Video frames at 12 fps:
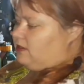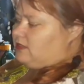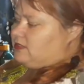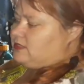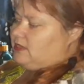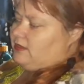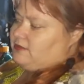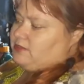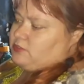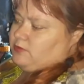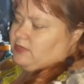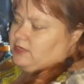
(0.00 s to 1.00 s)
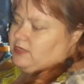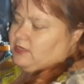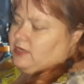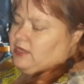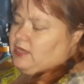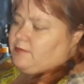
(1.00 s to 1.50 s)
like this one here,
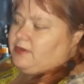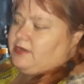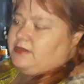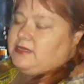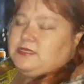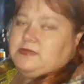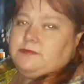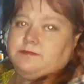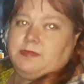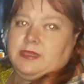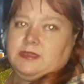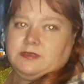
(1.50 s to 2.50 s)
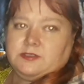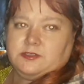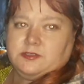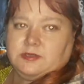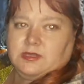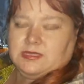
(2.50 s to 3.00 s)
but it doesn't bend too
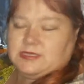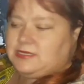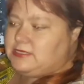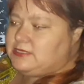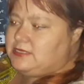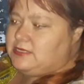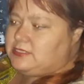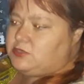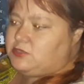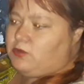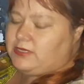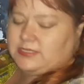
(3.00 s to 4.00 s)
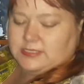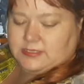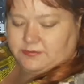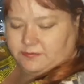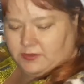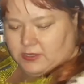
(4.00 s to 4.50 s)
nicely. See, it's quite stiff.
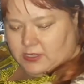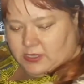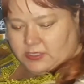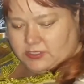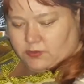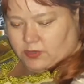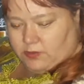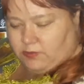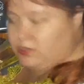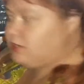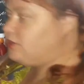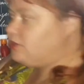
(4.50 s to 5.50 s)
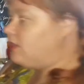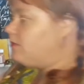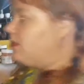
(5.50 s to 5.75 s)
So what I'm going to do, I'm going to